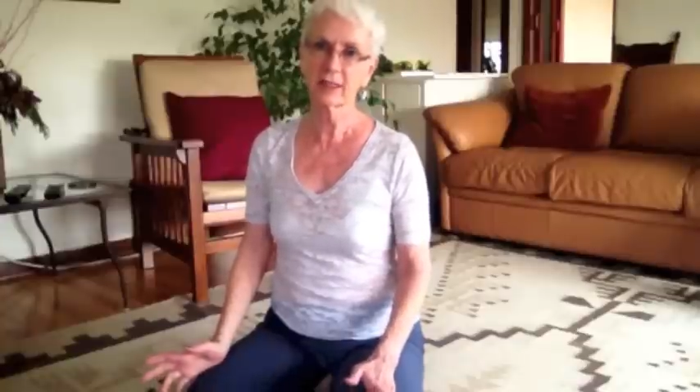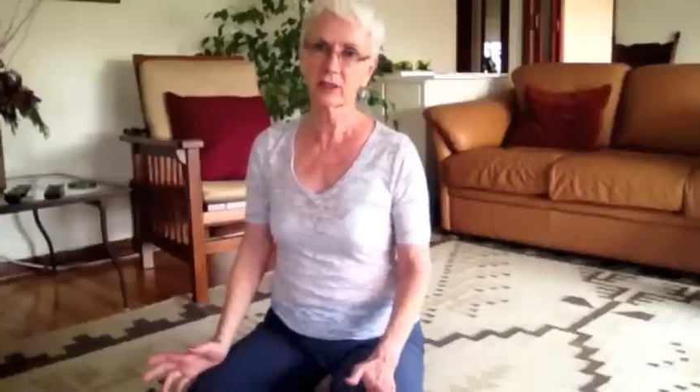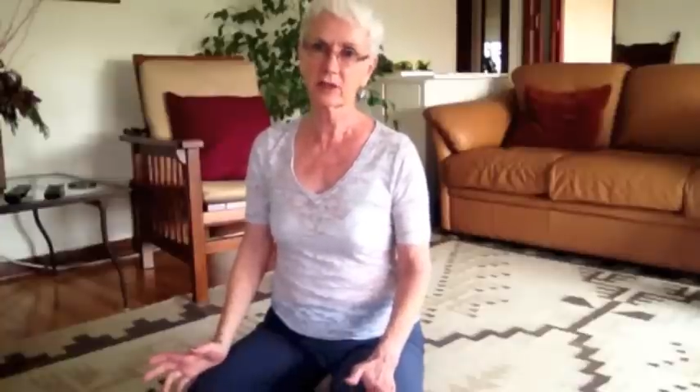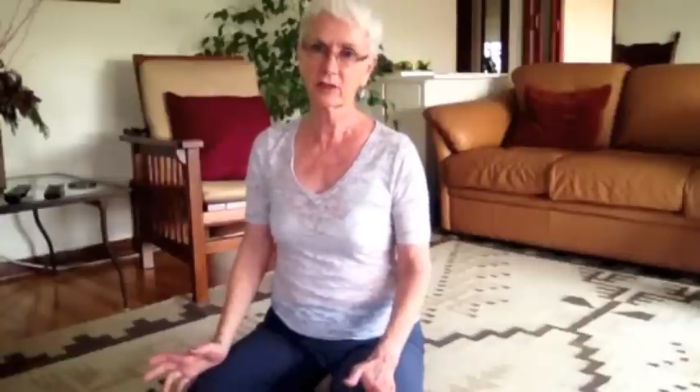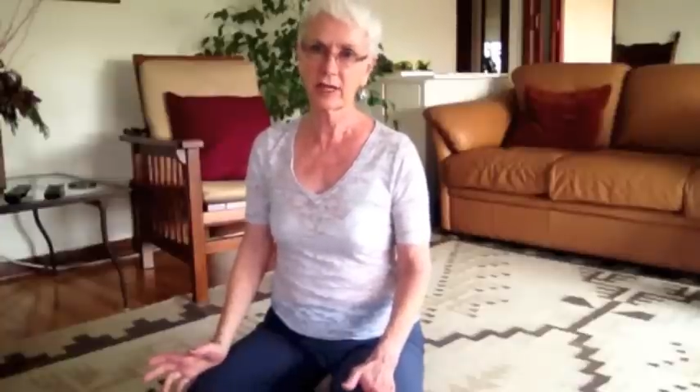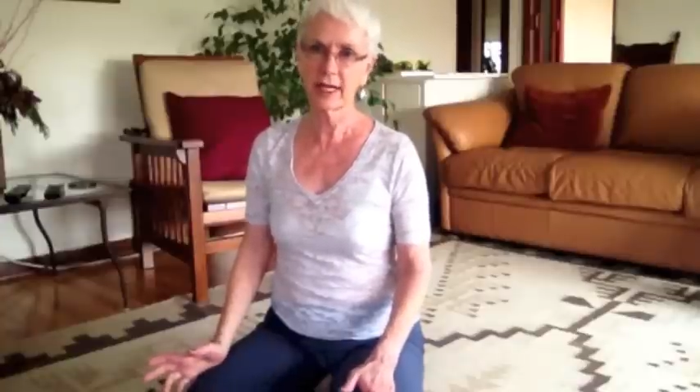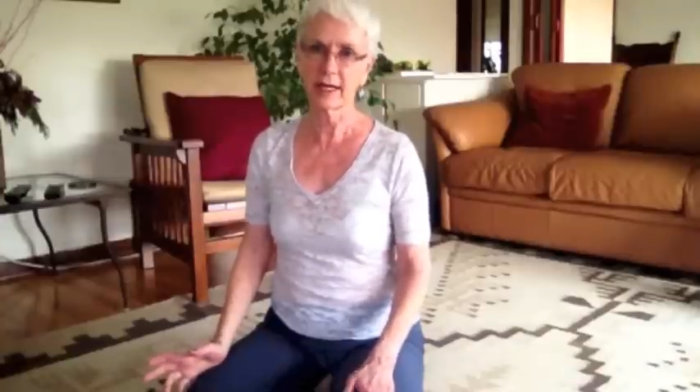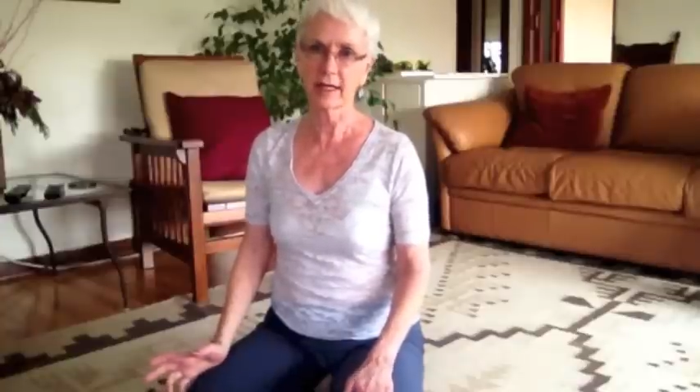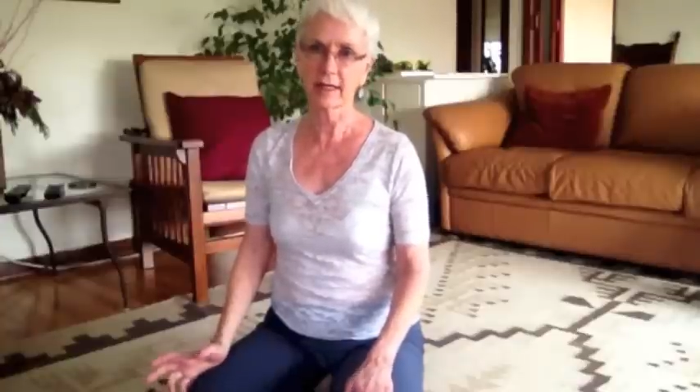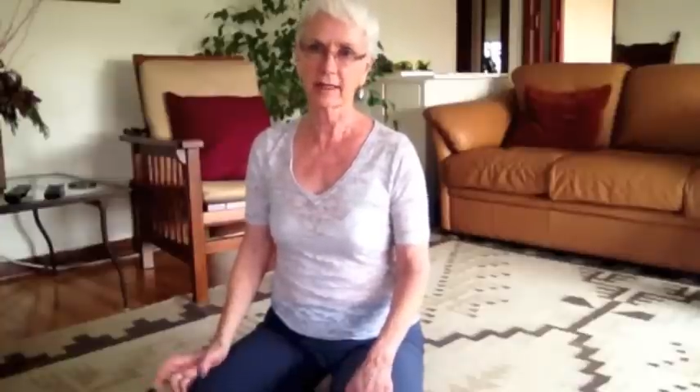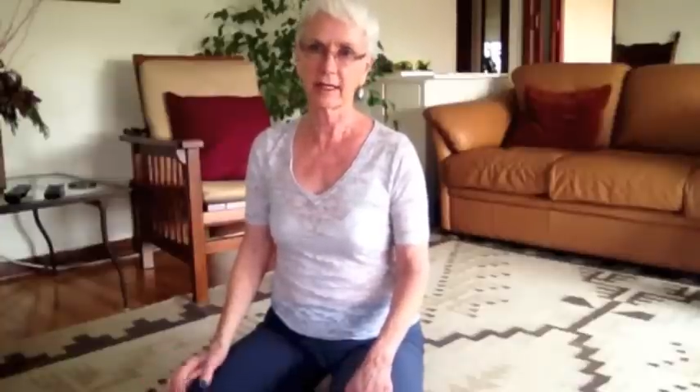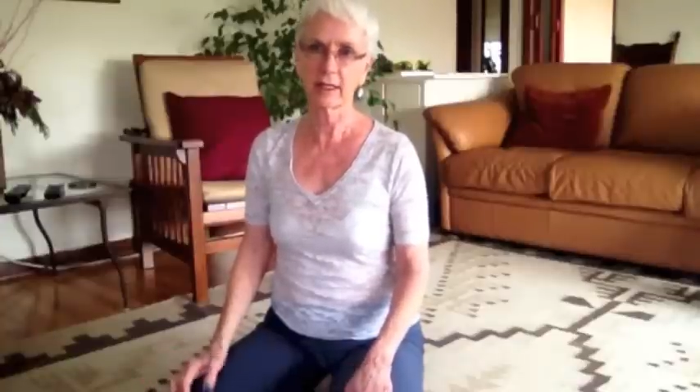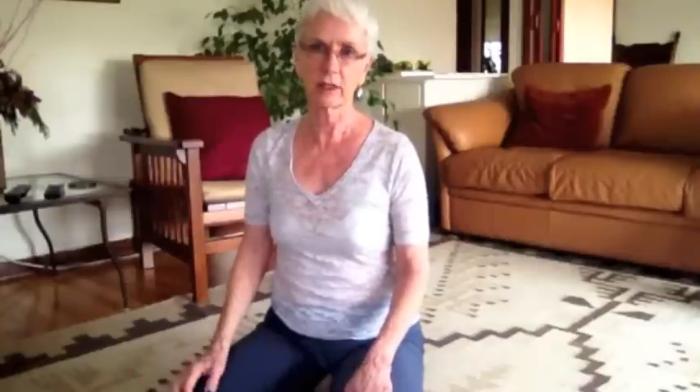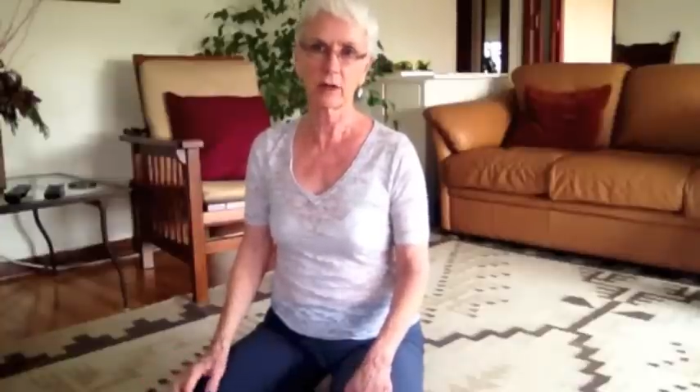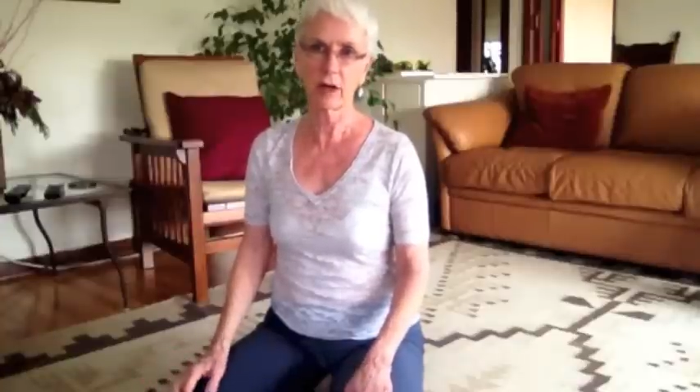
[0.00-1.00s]
strength
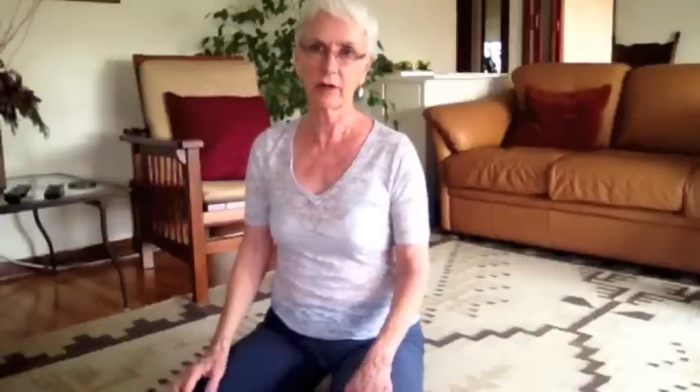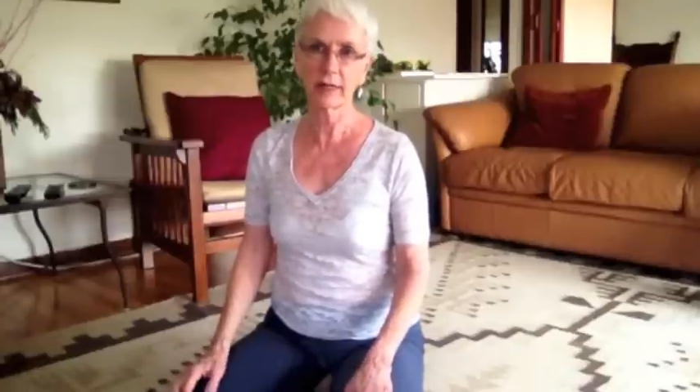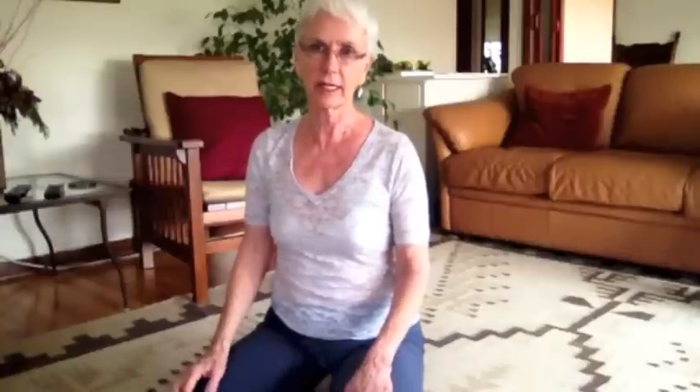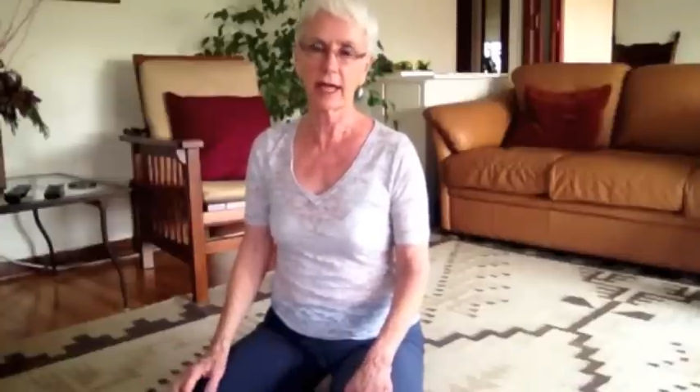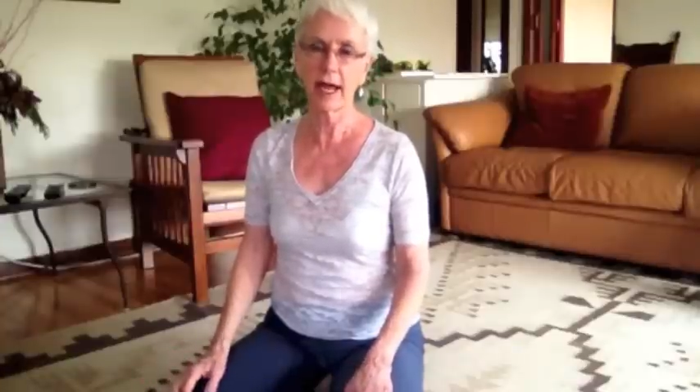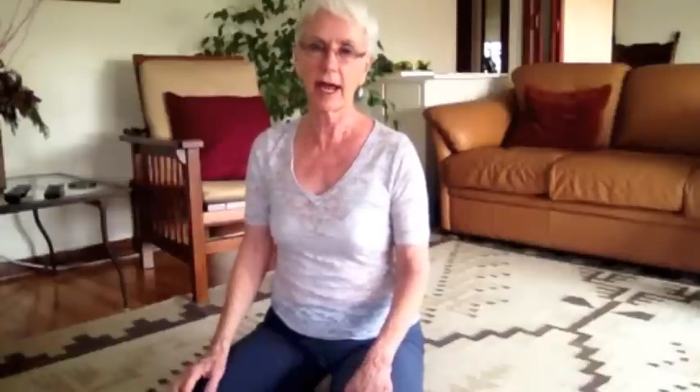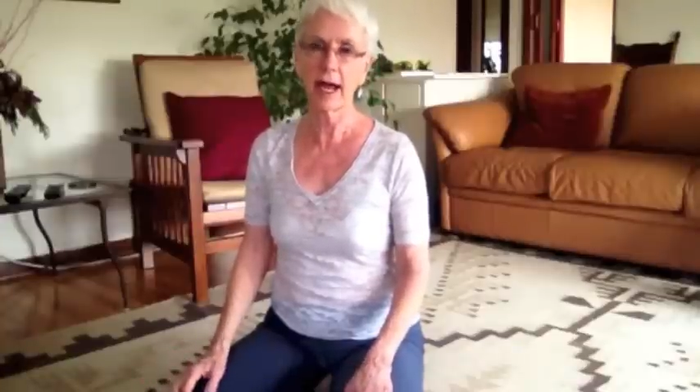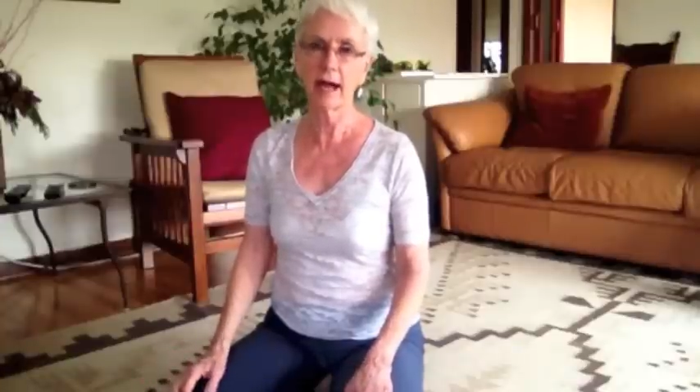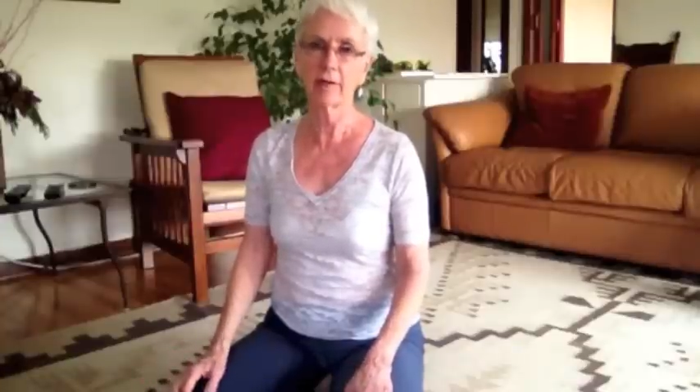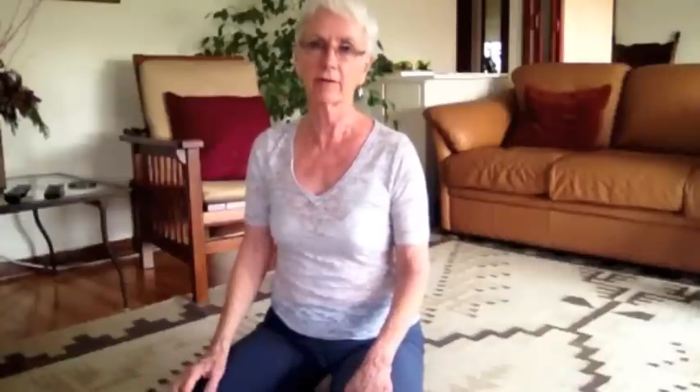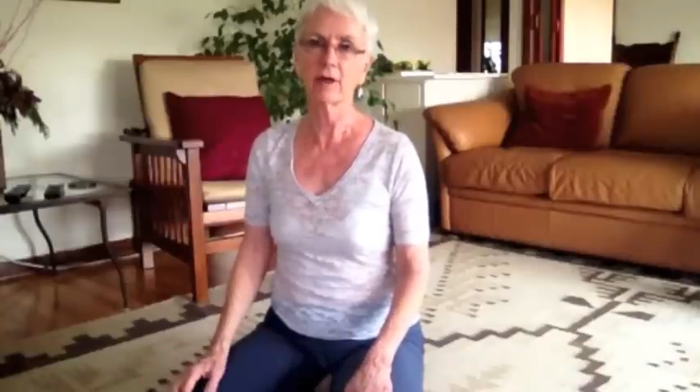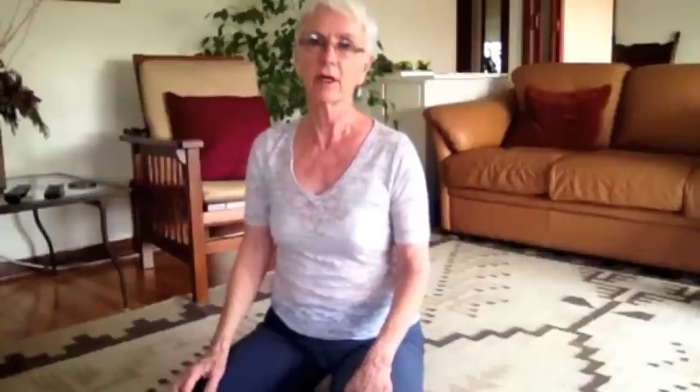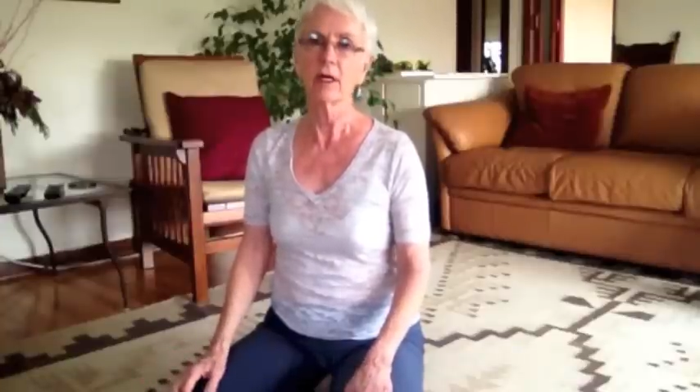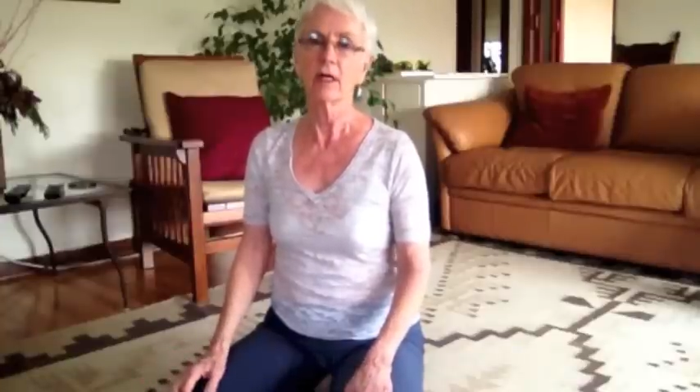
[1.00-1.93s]
that you already have